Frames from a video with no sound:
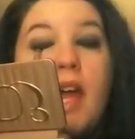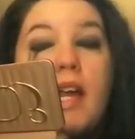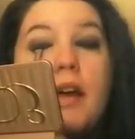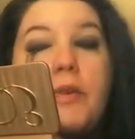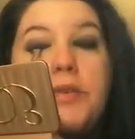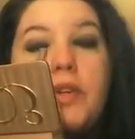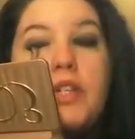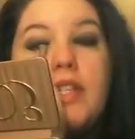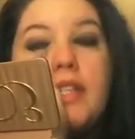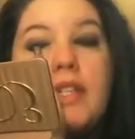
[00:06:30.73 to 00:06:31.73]
And I was
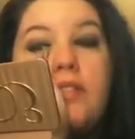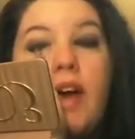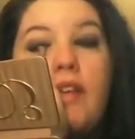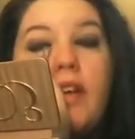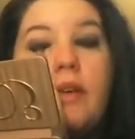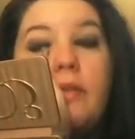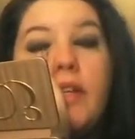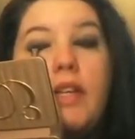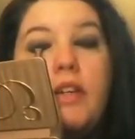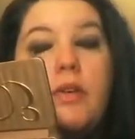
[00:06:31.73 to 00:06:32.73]
watching season 5 and I
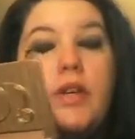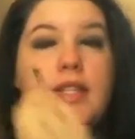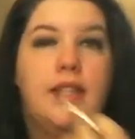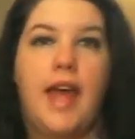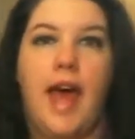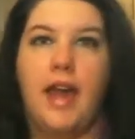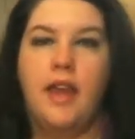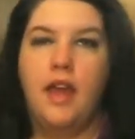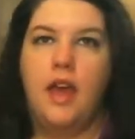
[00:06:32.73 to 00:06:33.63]
really noticed that